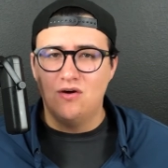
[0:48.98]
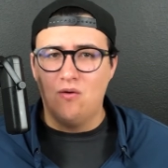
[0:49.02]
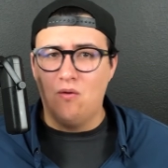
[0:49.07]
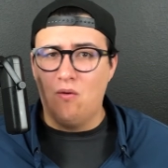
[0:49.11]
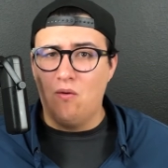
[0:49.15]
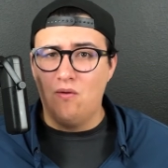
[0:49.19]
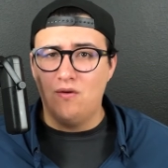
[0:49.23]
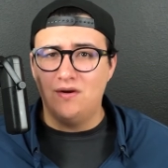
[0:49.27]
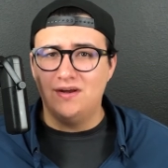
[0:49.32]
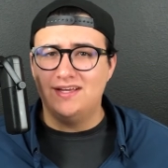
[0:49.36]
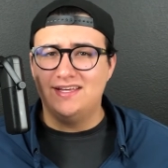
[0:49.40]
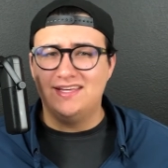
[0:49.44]

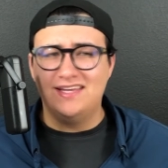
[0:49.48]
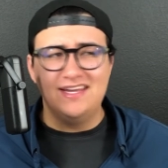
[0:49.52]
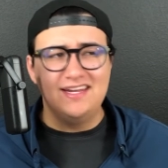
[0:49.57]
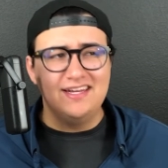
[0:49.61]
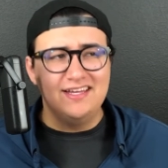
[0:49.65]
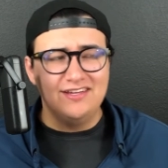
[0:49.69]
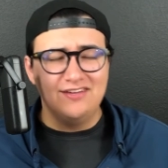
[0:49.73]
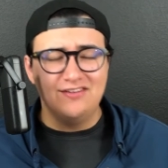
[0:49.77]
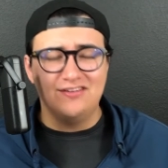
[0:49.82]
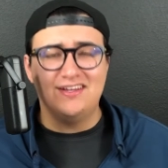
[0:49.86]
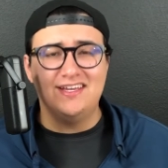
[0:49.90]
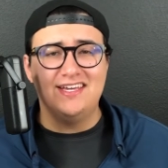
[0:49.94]
or
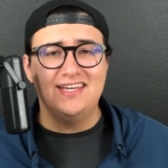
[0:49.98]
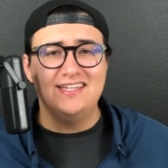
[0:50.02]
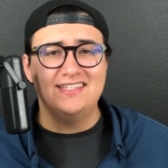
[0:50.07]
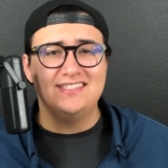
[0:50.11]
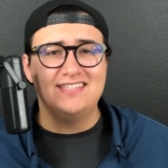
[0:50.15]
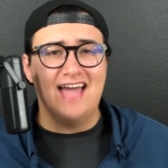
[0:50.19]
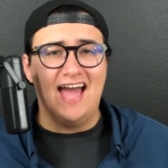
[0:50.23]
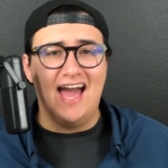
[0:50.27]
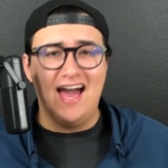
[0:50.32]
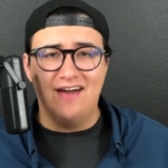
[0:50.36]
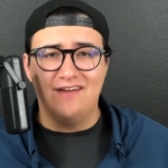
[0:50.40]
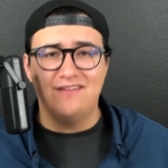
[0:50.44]
getting your kids
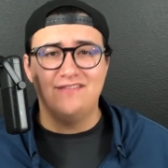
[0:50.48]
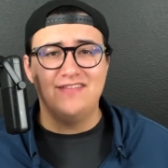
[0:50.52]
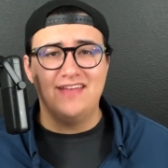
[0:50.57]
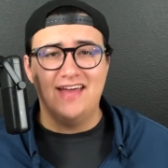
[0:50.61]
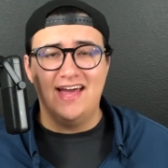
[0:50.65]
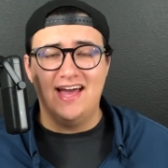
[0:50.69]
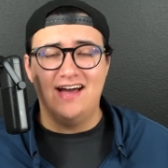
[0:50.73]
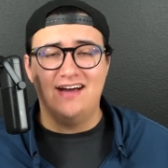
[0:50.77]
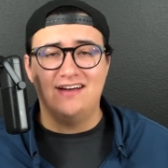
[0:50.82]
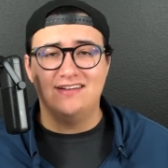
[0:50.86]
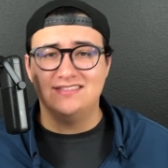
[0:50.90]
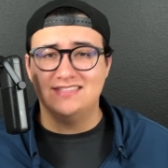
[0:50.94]
out of the
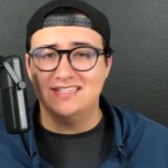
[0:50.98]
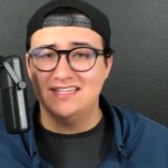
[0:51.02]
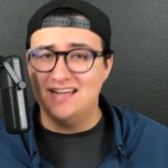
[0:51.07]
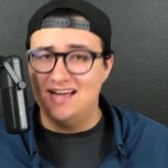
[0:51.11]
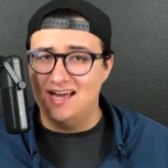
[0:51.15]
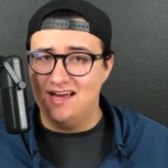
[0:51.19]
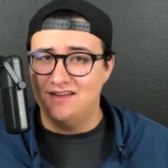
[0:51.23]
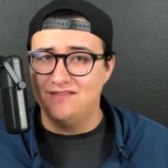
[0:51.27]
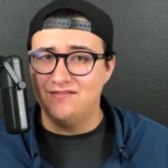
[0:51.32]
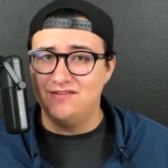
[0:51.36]
house and out